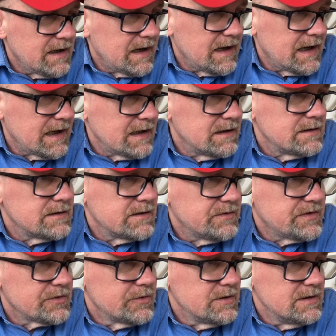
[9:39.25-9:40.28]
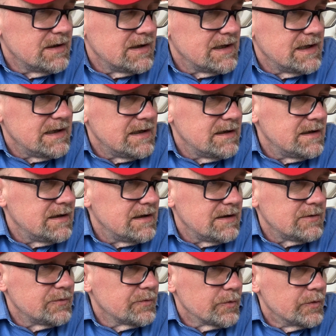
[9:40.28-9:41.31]
And certainly
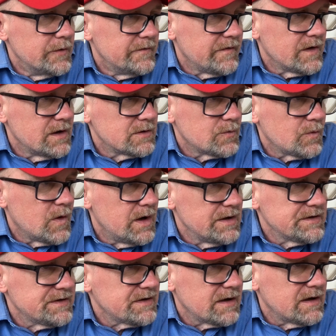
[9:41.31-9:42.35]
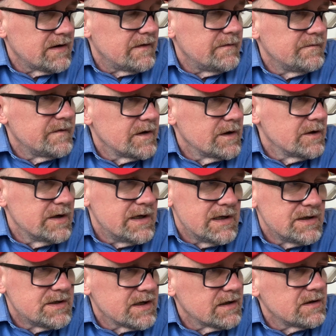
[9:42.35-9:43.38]
Grunwald was a very
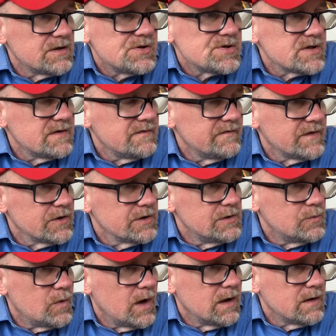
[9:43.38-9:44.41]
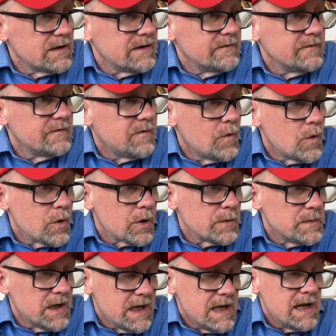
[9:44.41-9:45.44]
intelligent, very well
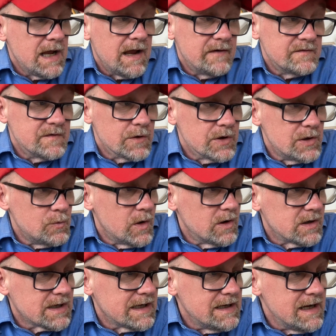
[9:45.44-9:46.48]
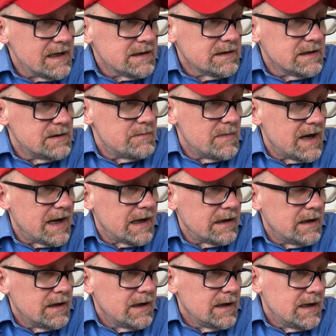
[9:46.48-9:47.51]
informed, and very well connected man.
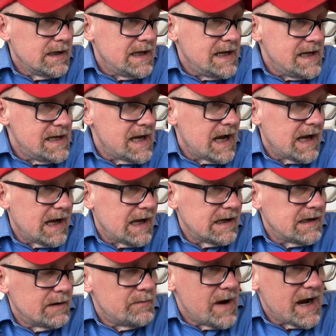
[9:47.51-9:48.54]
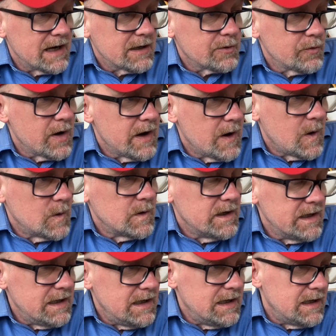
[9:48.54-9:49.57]
He had a
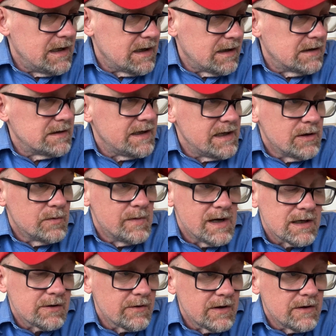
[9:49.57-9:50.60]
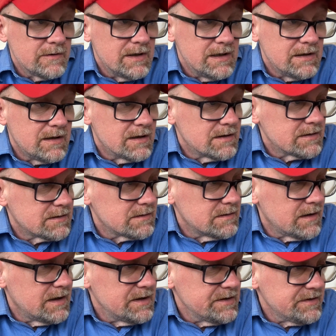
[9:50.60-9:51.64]
background, a legal background. He'd gone to
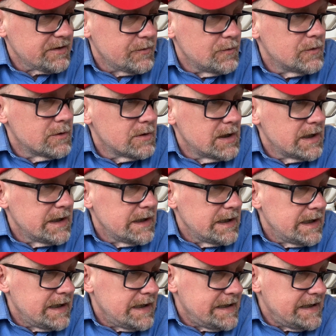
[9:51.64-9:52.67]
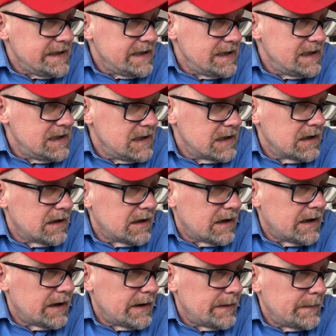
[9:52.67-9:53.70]
law school. He
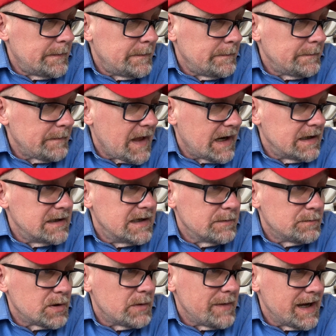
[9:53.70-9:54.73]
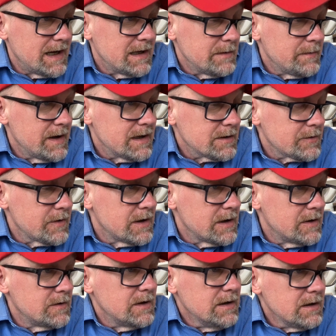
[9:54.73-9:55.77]
had a diplomatic
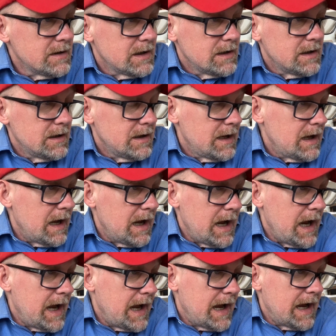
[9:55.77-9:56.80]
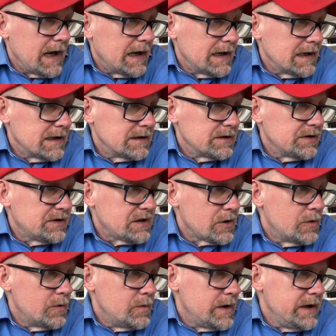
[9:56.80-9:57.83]
background. And
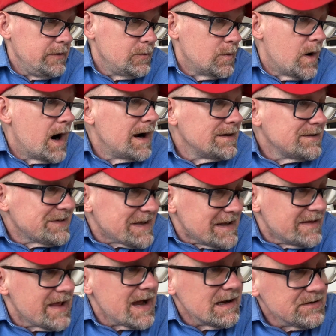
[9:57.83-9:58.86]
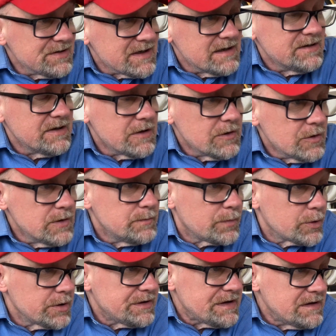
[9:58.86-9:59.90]
so he was, in that sense, a good
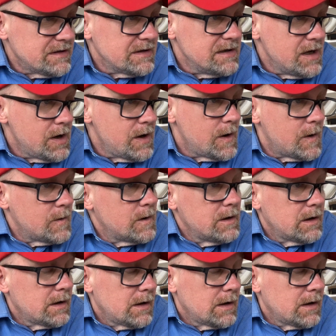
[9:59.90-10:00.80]
person to know.